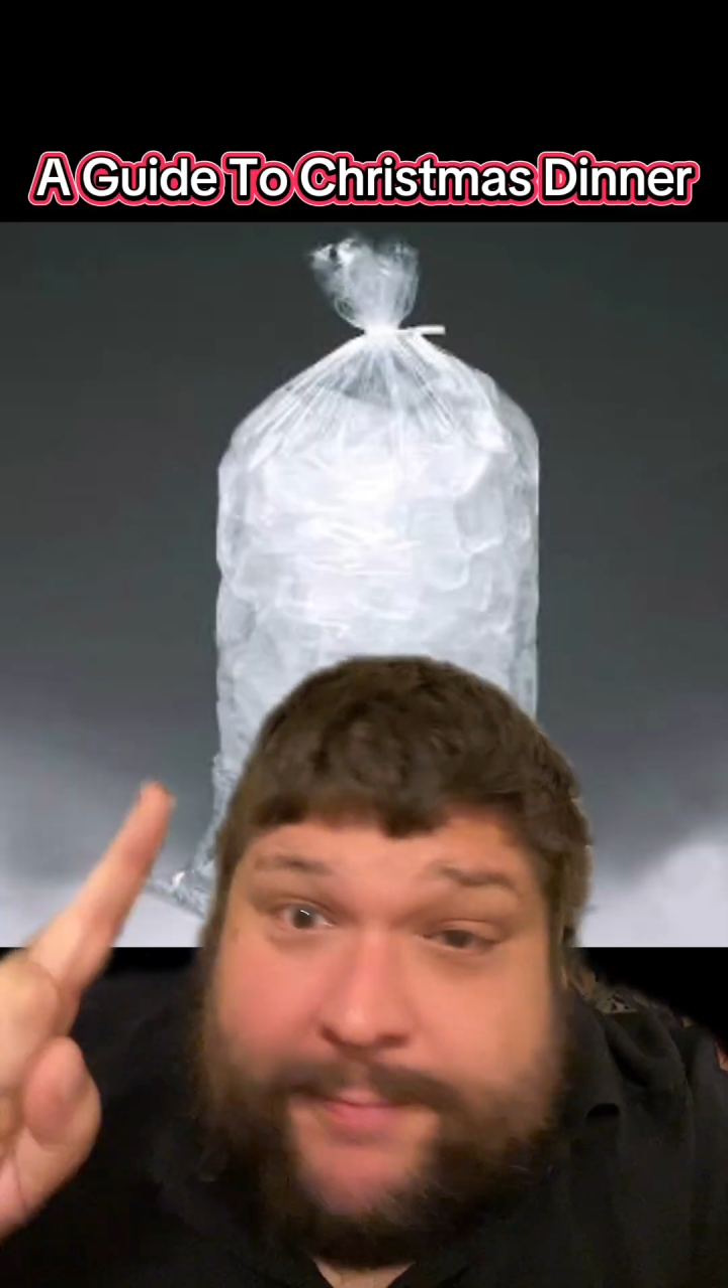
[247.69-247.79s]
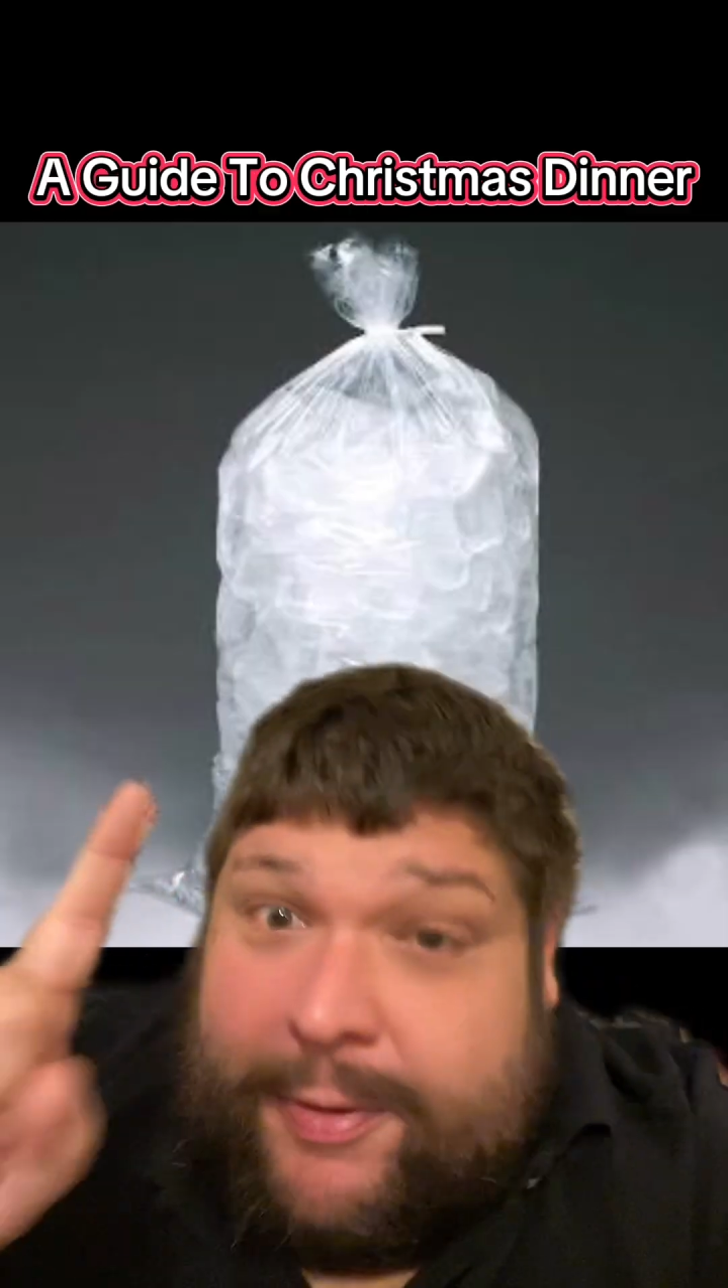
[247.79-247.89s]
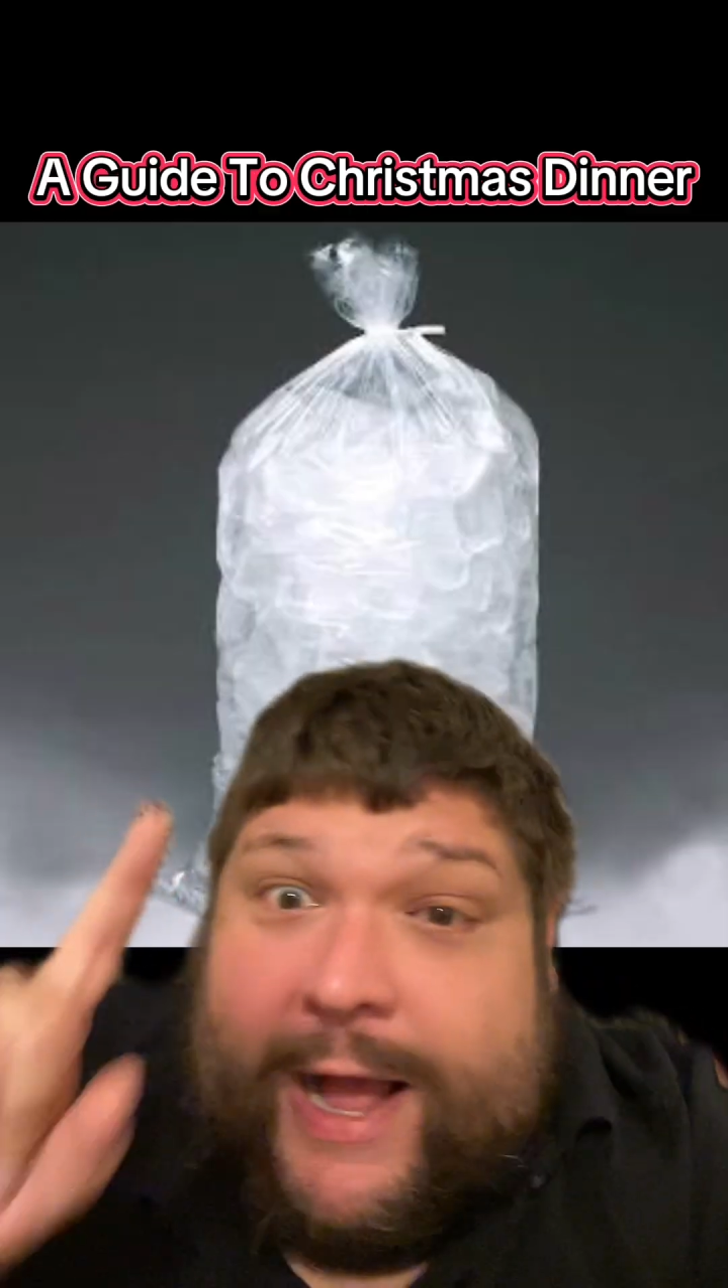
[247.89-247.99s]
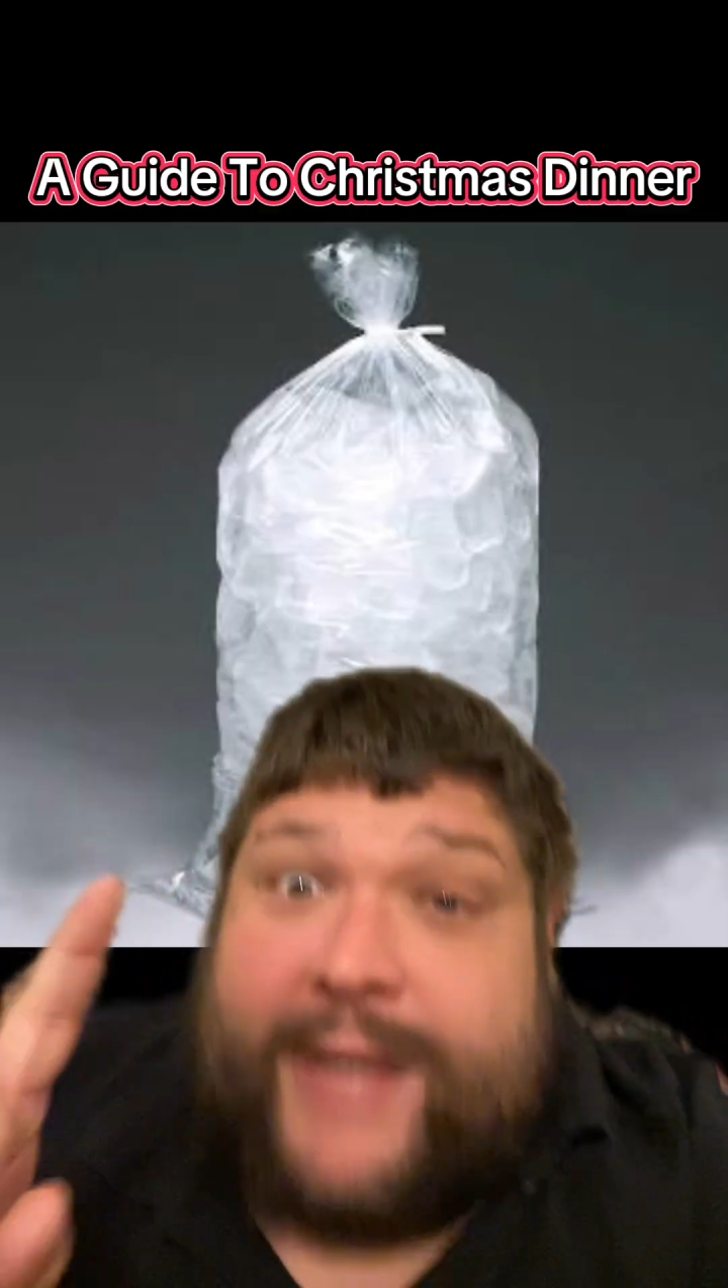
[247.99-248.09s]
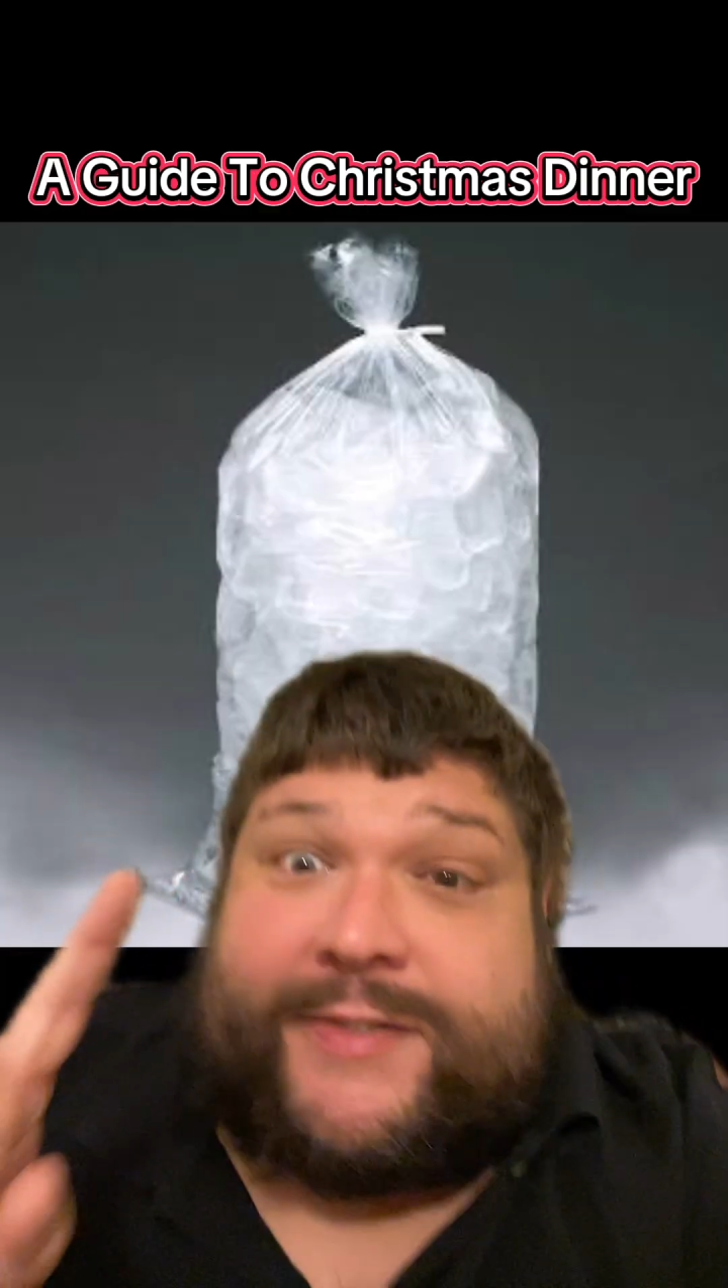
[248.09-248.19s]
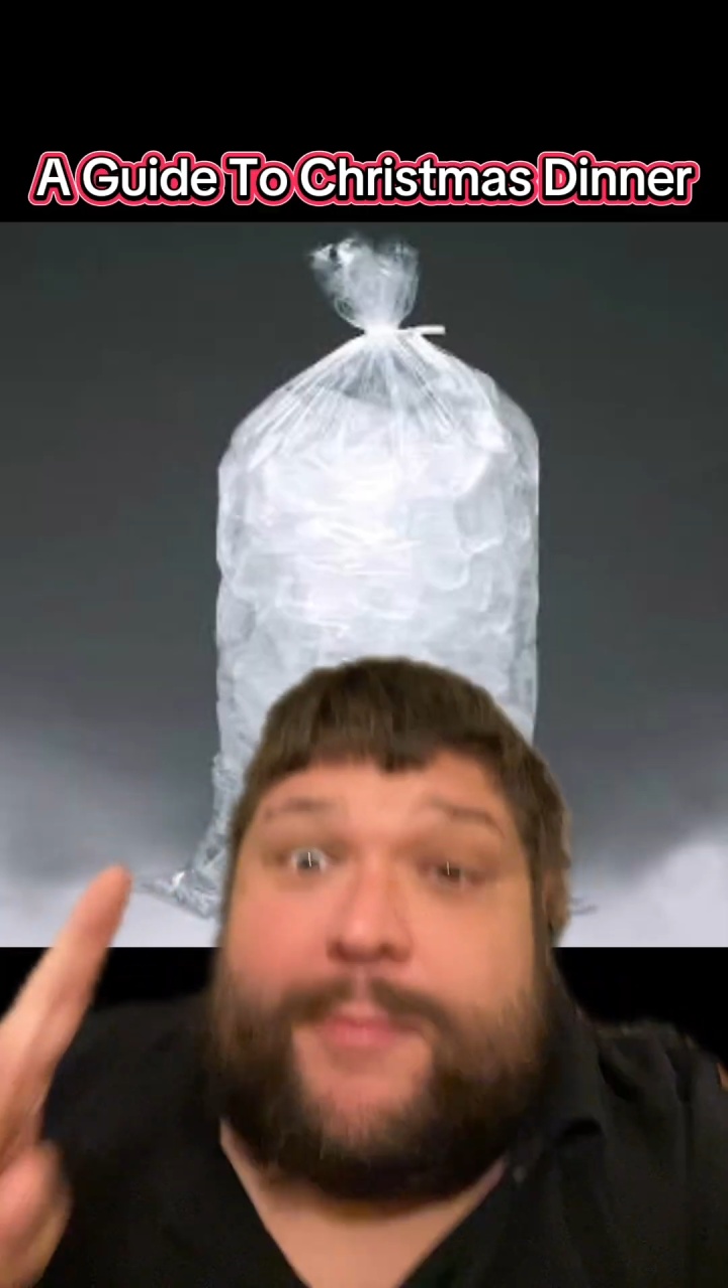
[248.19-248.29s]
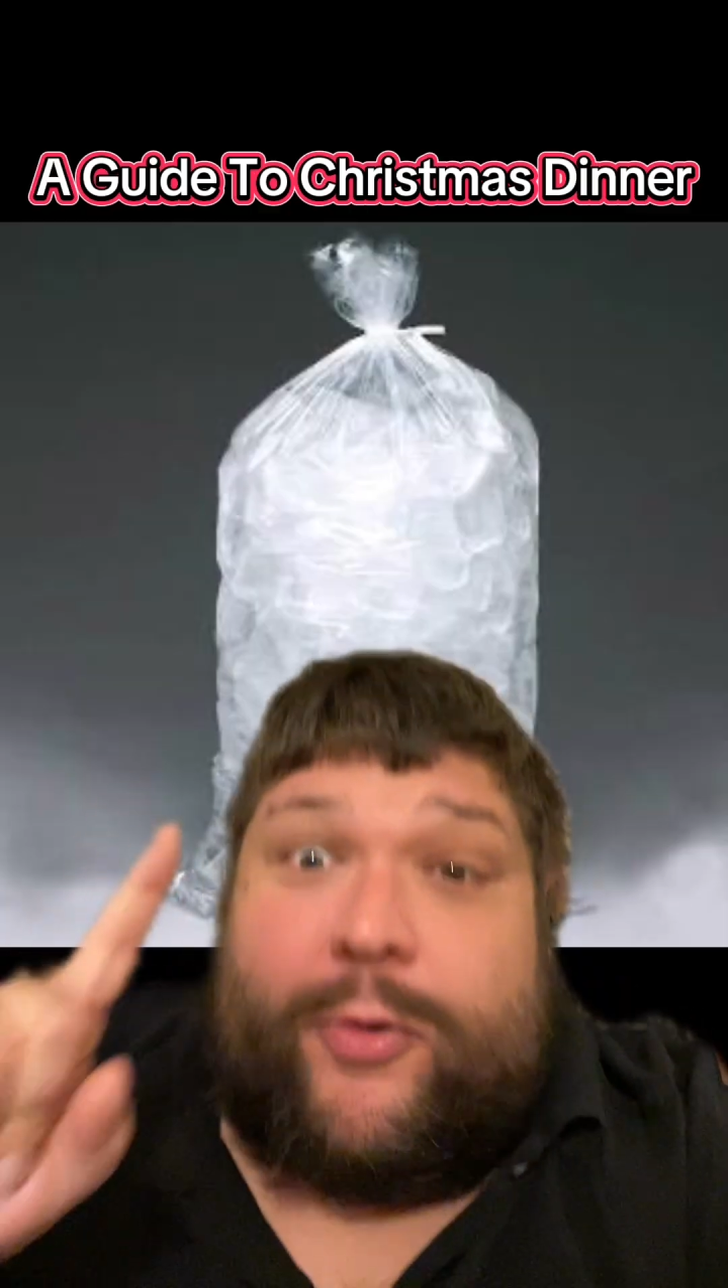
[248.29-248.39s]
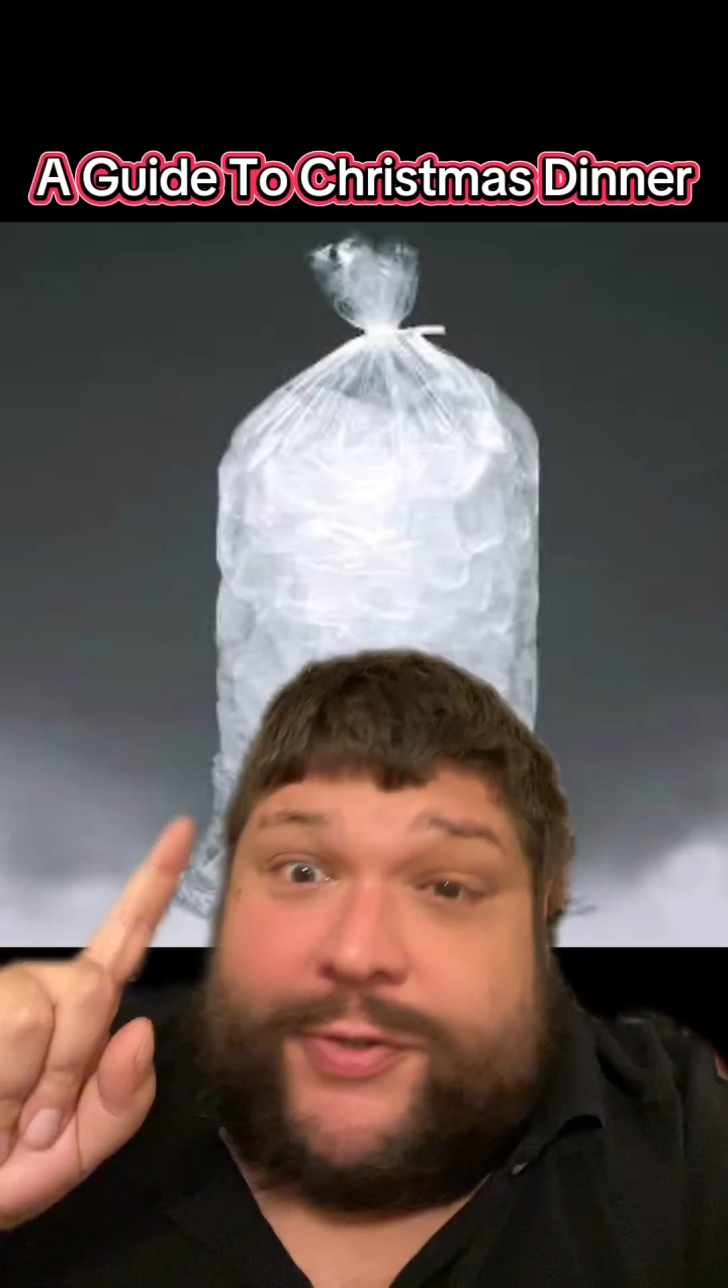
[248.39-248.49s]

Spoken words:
impossible